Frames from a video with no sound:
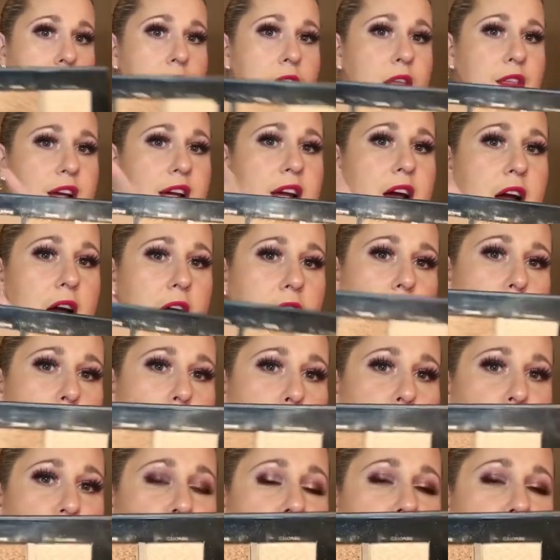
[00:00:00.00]
The
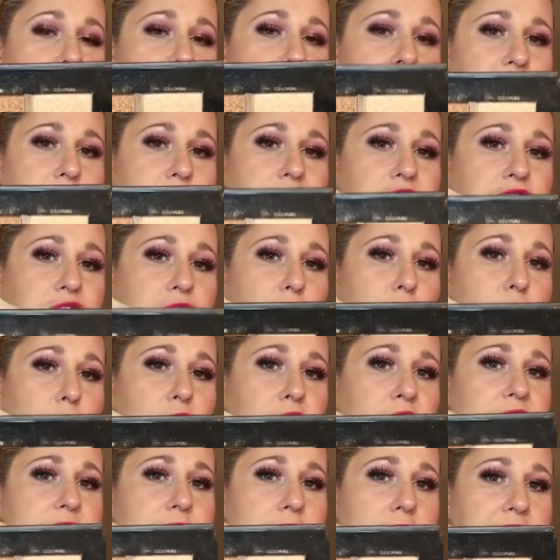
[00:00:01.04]
contour shade is actually
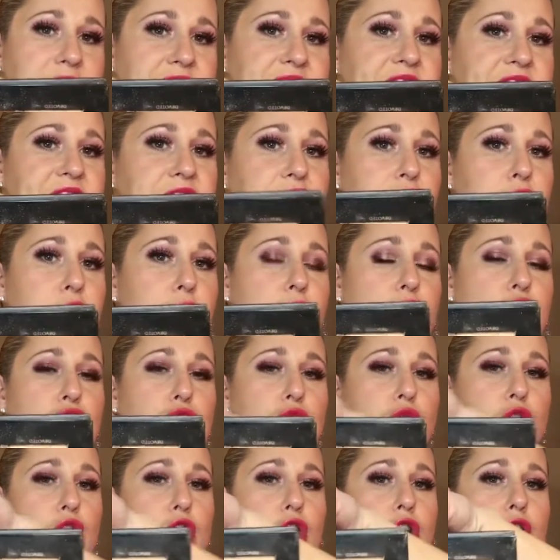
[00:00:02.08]
really nice and
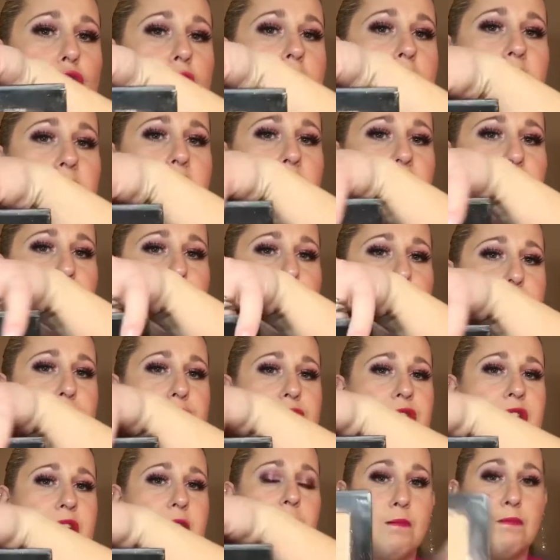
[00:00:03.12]
neutral, and I
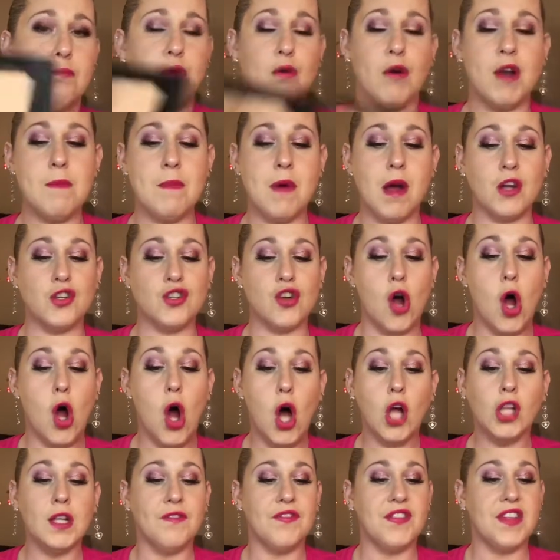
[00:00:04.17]
used pretty much
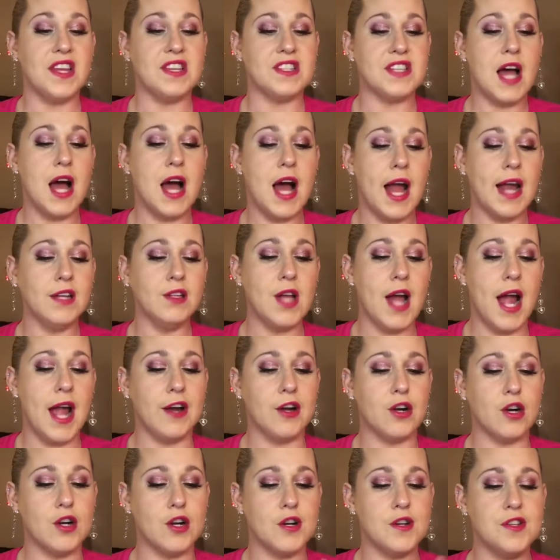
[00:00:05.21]
all of these
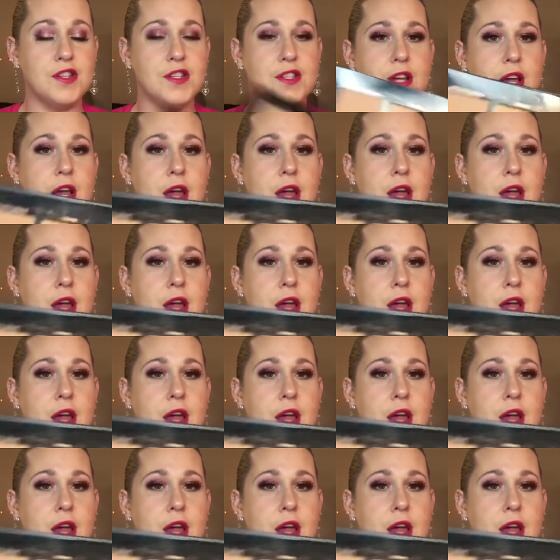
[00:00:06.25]
highlighters.